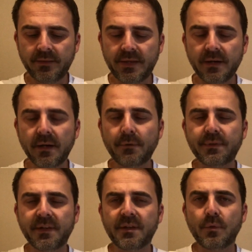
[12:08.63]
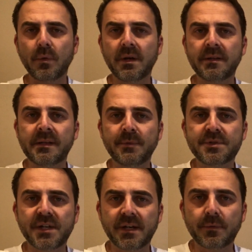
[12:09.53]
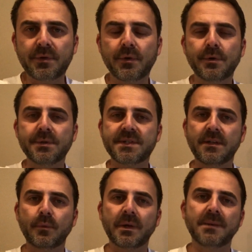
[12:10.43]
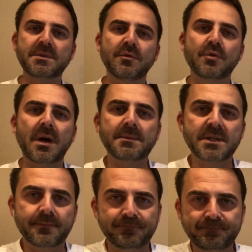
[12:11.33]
The other thing you want to double check with your wholesaler when it comes to dropship